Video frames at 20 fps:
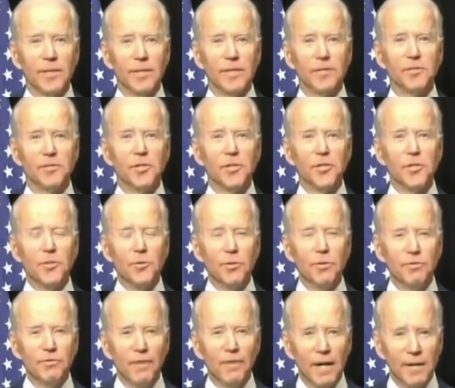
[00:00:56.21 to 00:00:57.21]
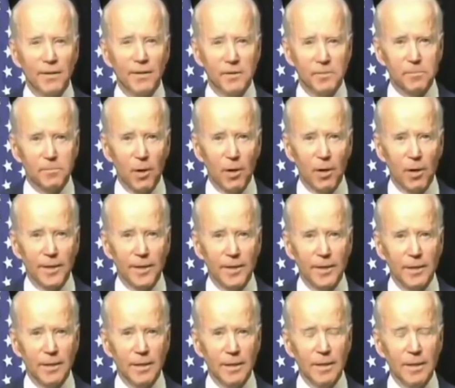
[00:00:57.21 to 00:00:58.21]
is to unify this party
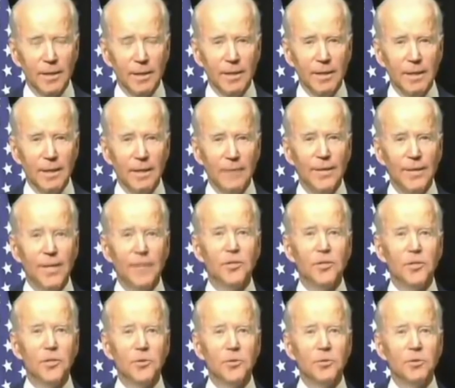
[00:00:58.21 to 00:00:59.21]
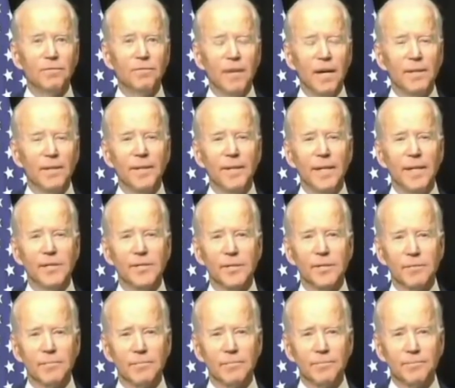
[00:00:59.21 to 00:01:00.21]
and then to unify the nation.